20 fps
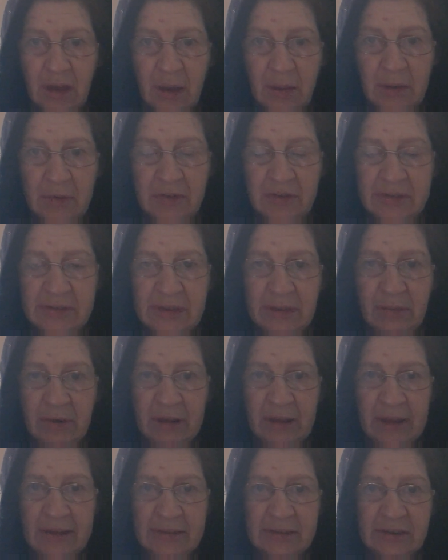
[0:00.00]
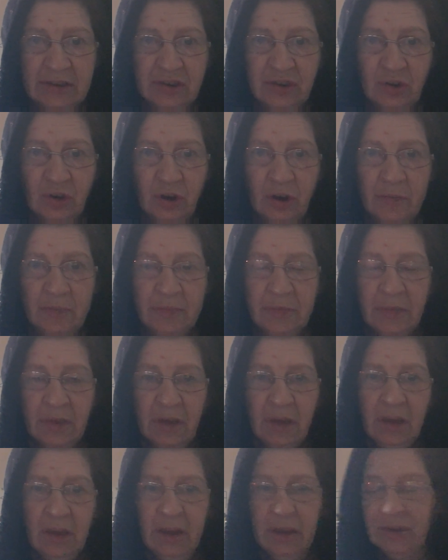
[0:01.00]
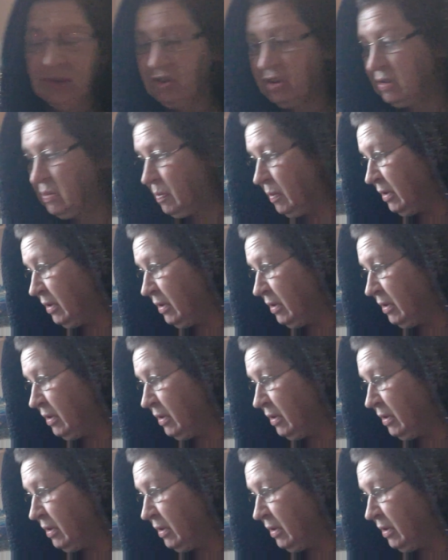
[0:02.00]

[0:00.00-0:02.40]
If you see my latest short, it's just